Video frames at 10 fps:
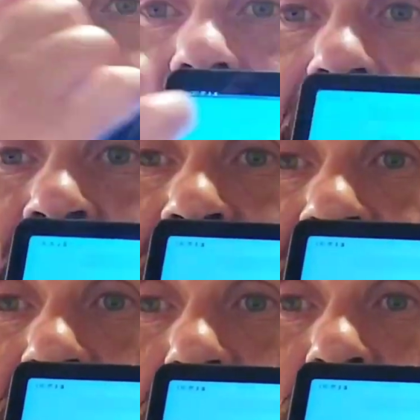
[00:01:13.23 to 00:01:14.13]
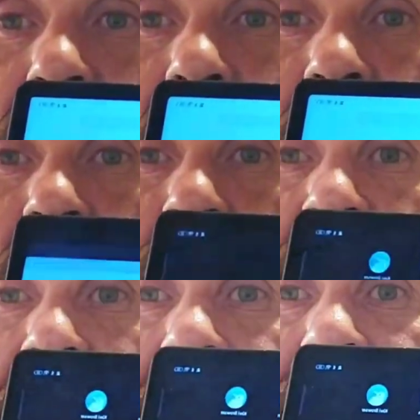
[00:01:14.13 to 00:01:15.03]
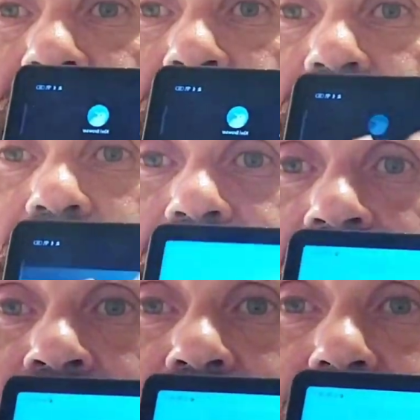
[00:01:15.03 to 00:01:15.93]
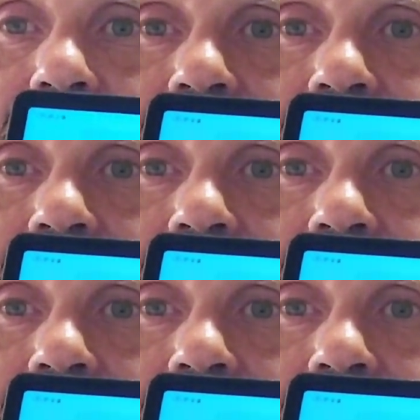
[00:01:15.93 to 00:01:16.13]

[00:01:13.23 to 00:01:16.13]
that everything just moves so fast. Like everything.